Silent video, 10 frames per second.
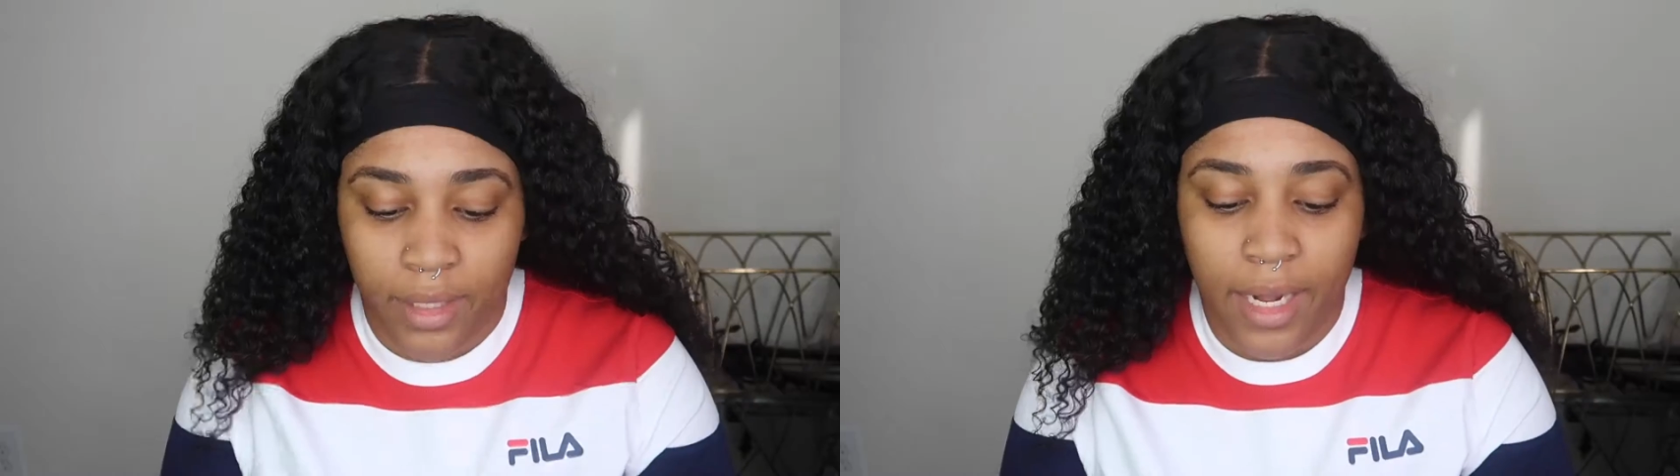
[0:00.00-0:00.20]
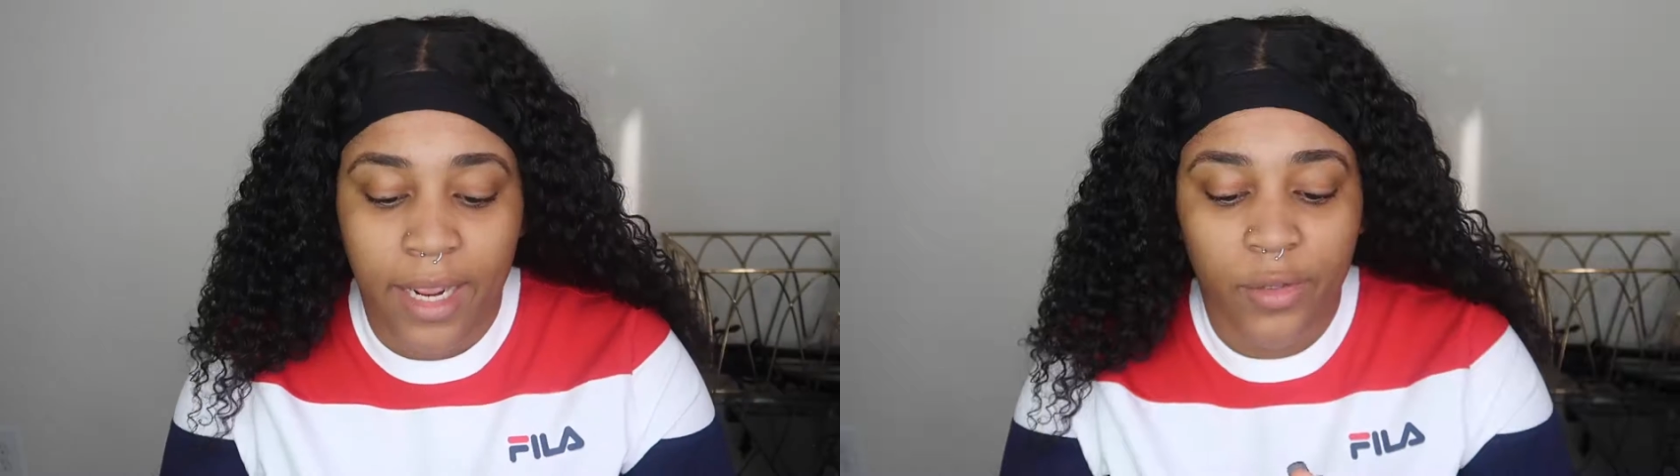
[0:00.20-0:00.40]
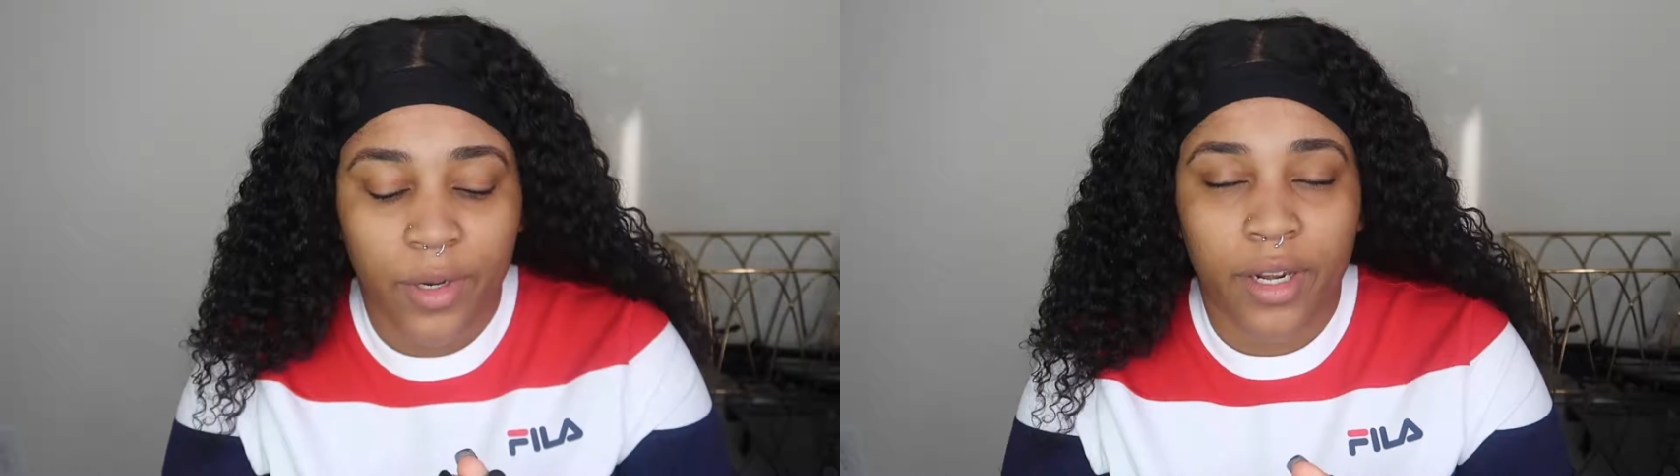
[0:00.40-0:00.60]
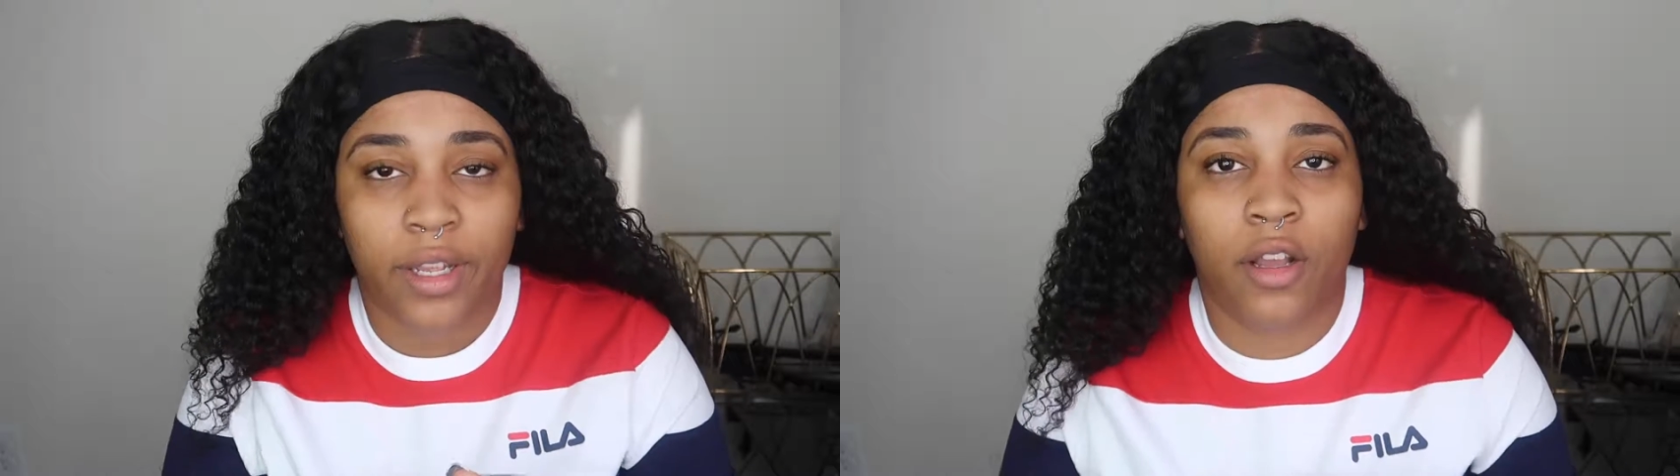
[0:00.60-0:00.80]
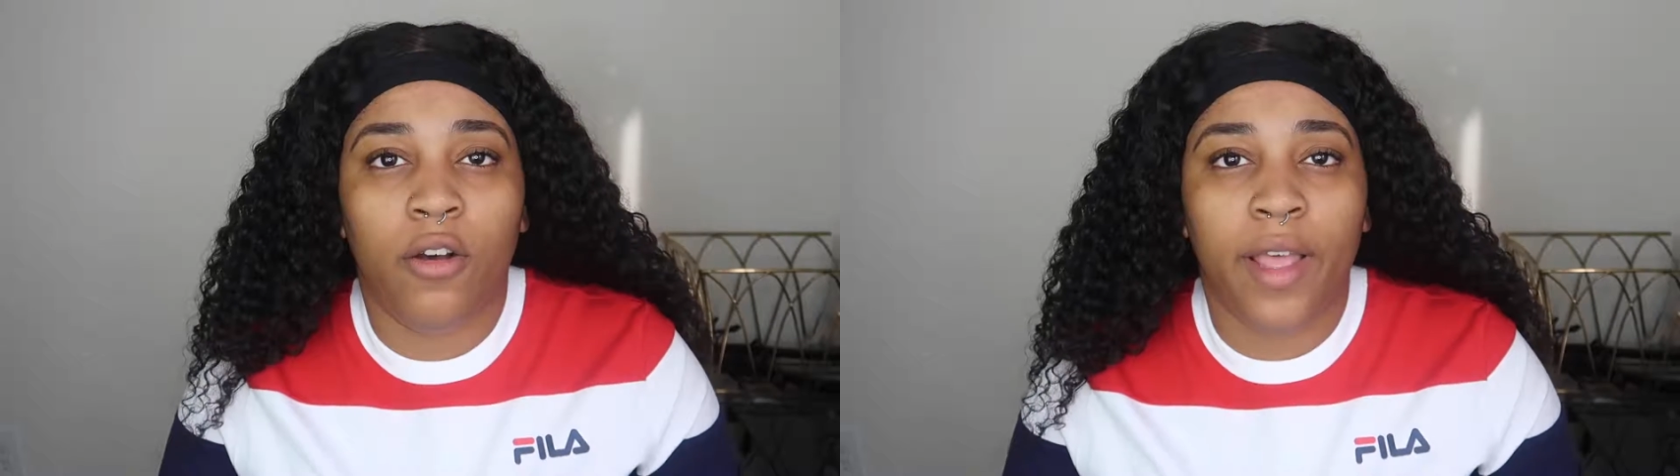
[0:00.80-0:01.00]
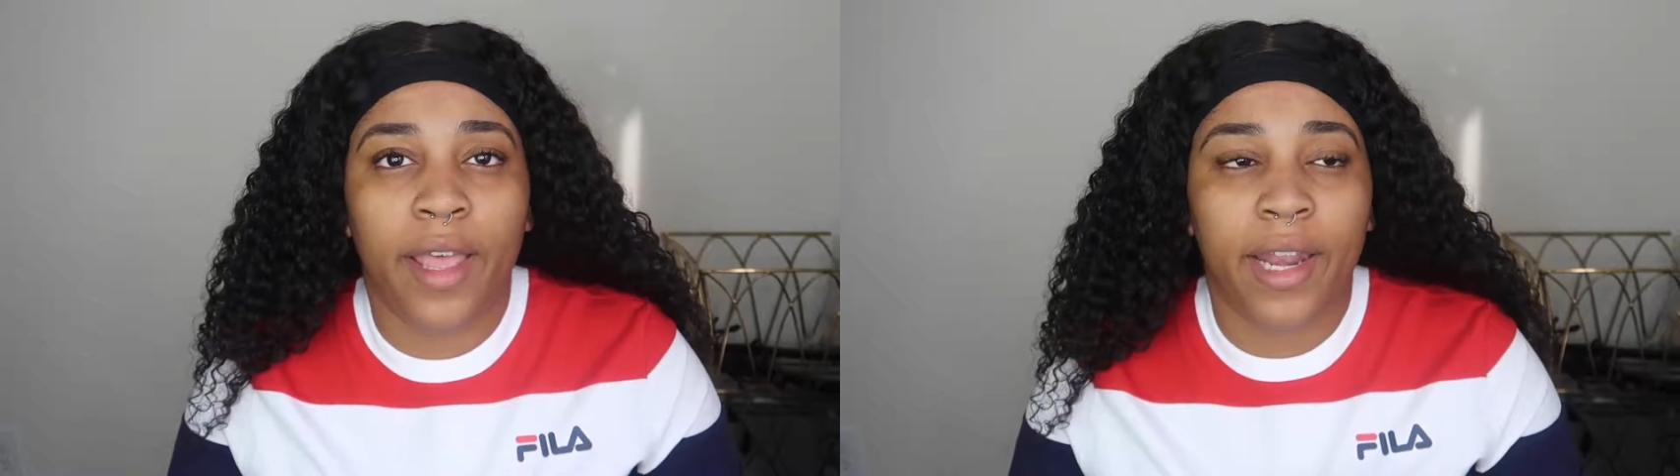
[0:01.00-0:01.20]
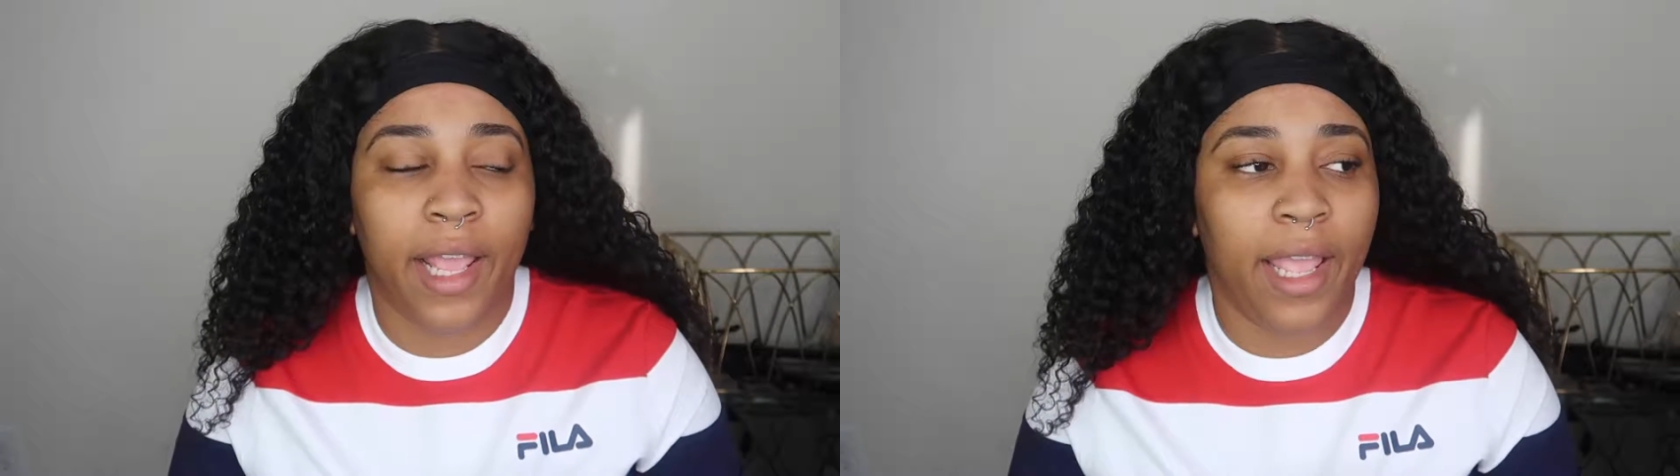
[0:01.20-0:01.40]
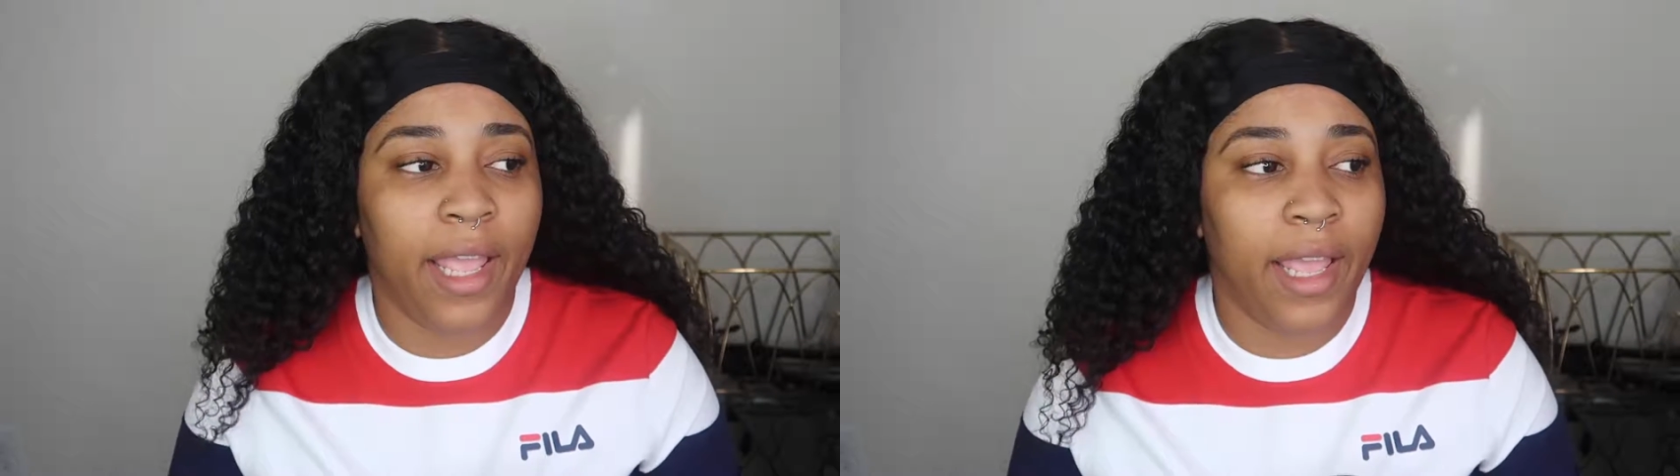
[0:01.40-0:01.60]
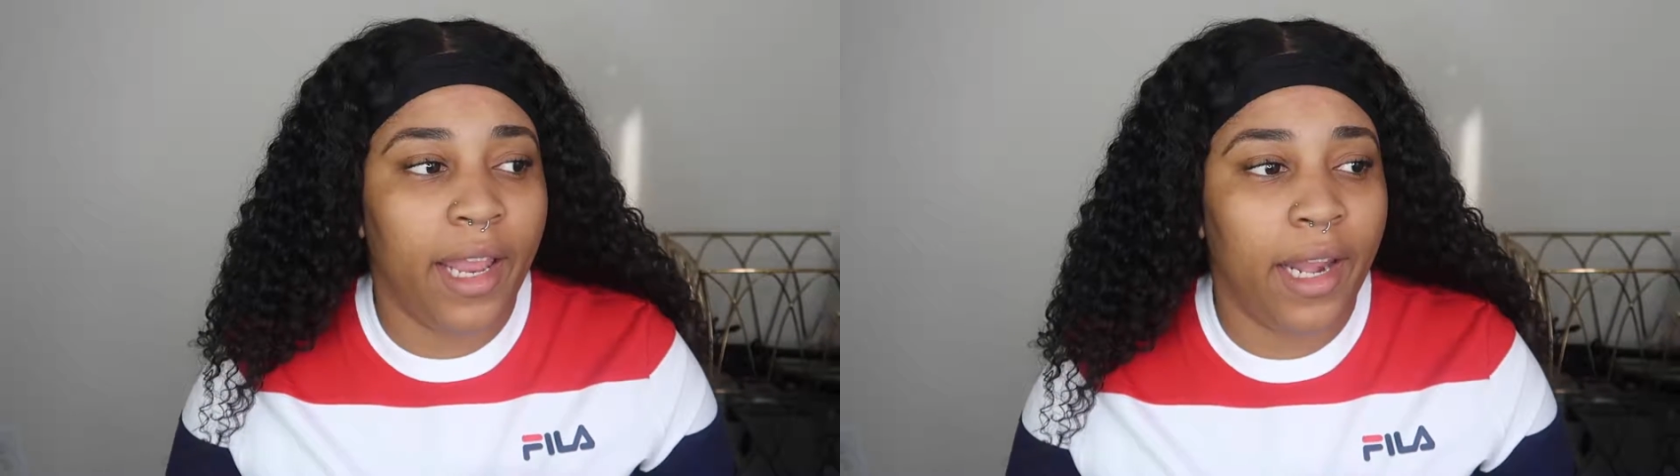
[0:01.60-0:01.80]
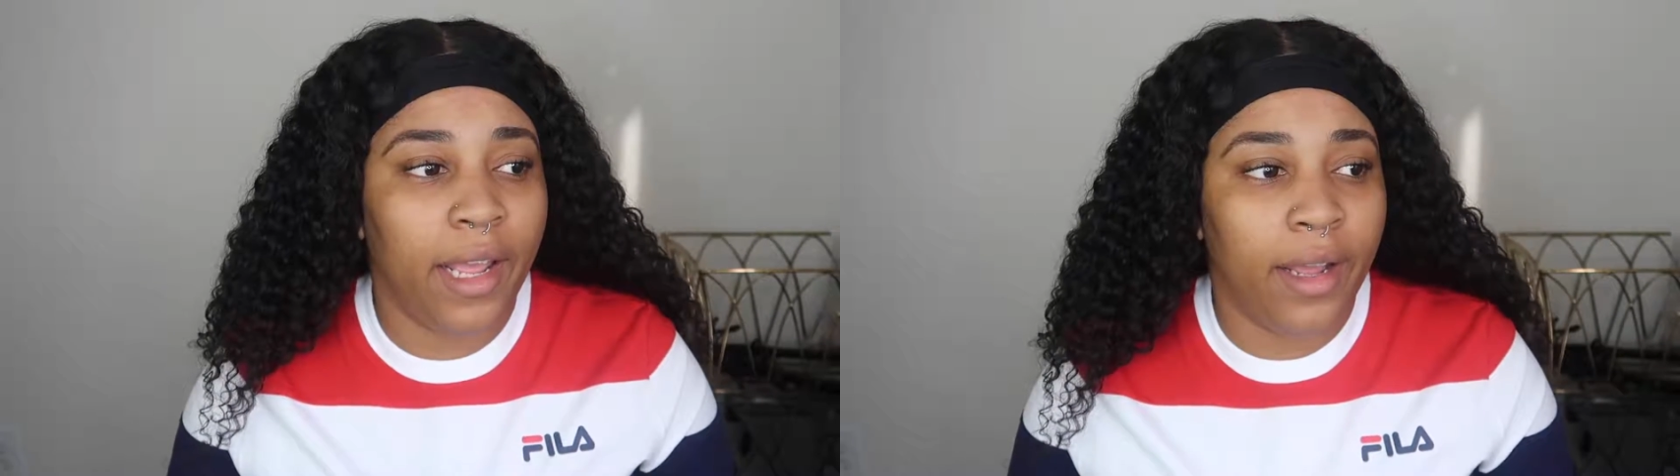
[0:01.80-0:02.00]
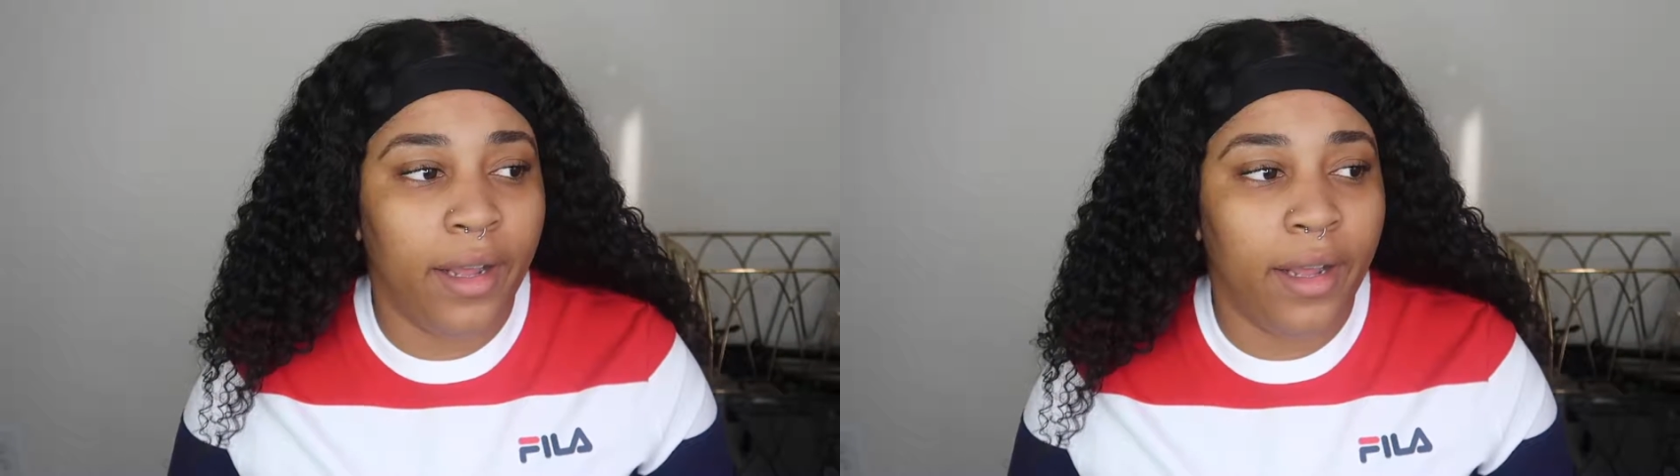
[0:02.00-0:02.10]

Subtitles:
Next we're gonna go ahead and